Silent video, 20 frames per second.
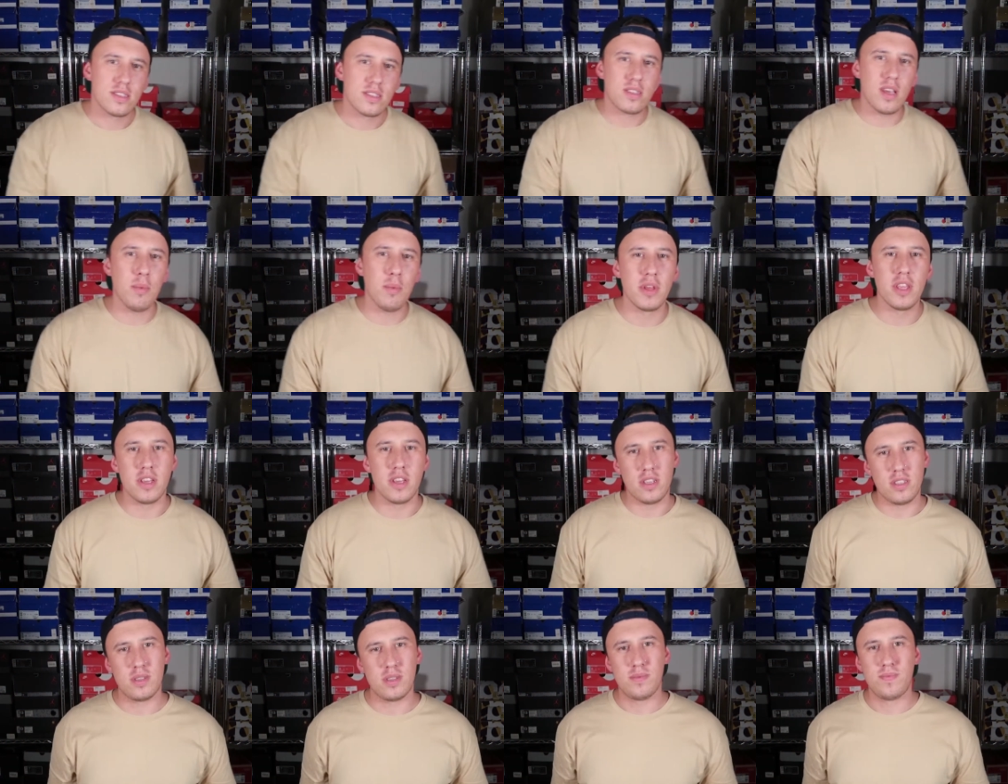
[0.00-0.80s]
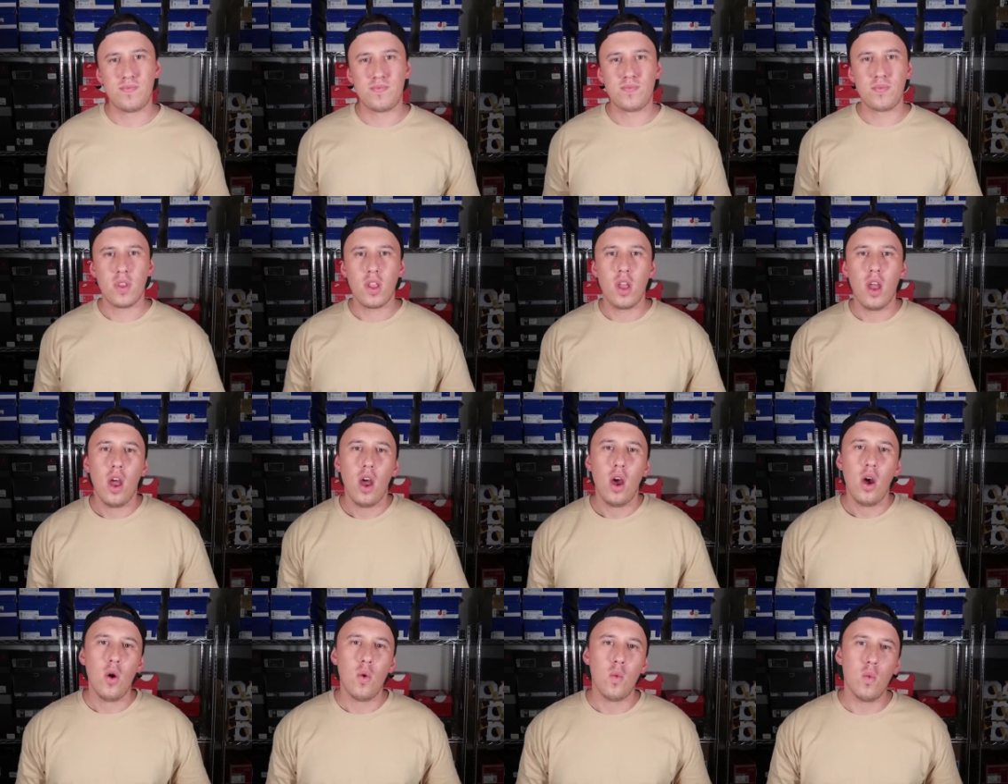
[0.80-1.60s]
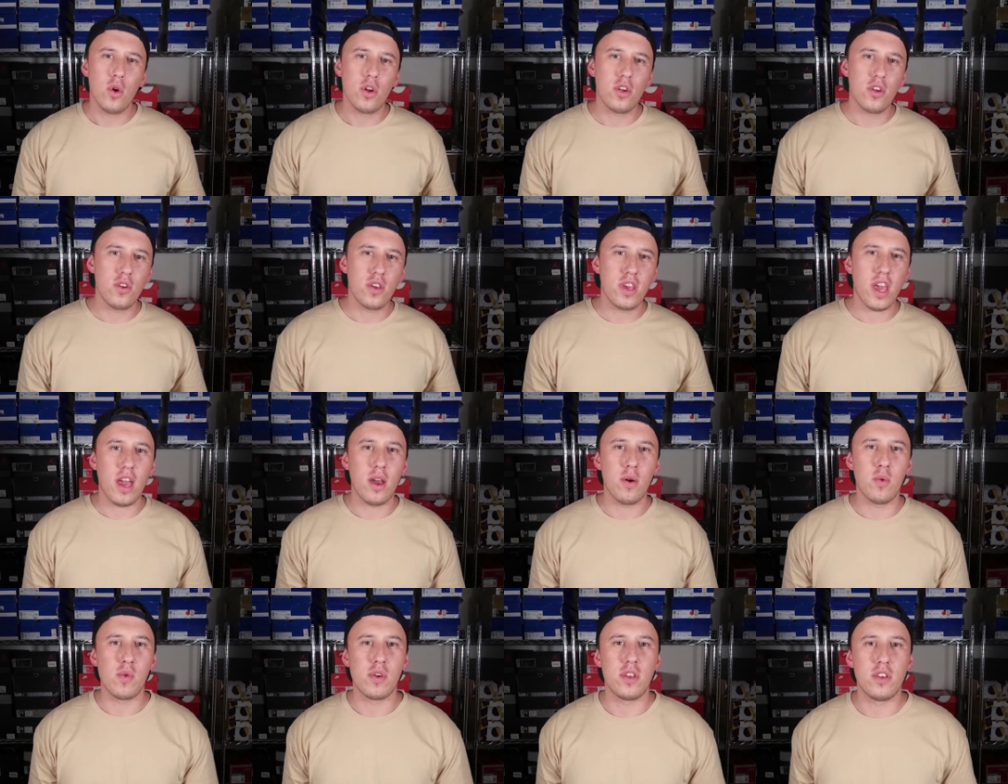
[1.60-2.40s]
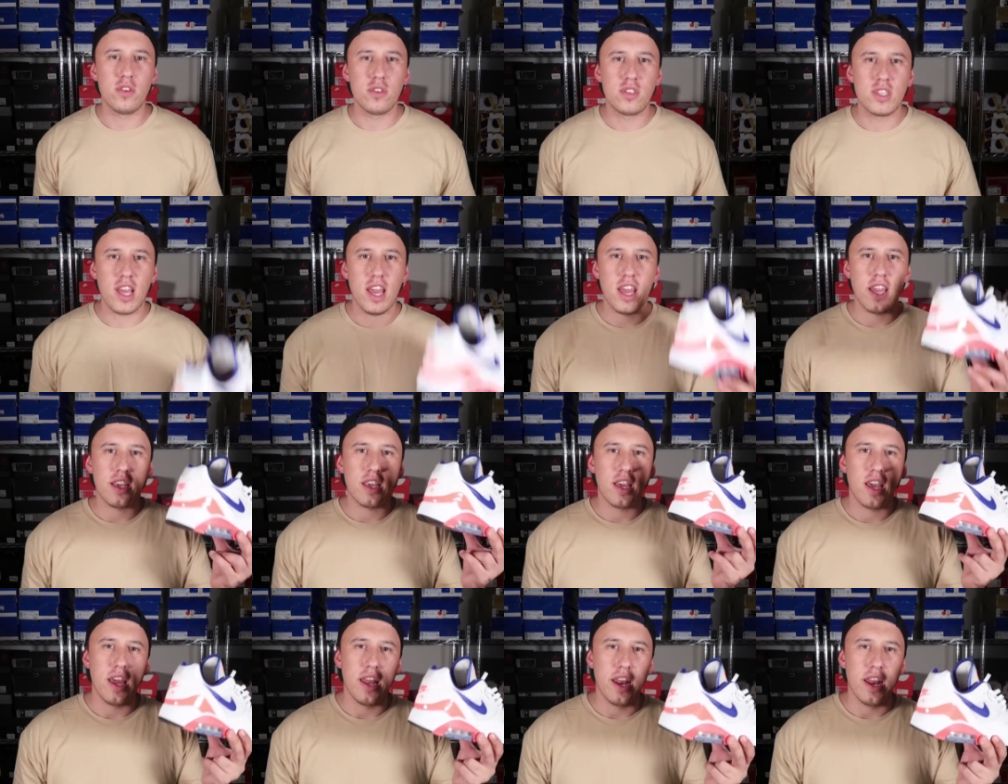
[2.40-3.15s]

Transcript: tell me this. What do you get when you take